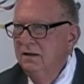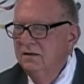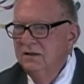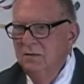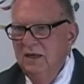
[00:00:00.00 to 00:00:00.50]

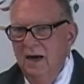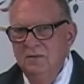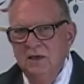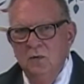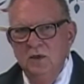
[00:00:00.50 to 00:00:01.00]

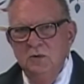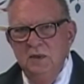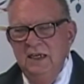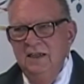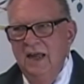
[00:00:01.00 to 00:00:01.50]
Sometimes I wish we
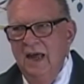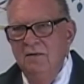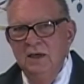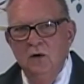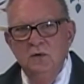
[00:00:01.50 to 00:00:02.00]
didn't
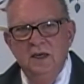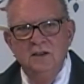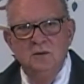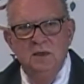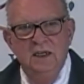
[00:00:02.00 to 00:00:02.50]
have the Old
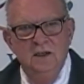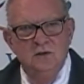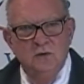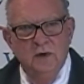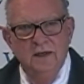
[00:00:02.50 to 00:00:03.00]
Testament
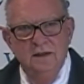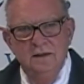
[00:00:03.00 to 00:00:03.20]
history.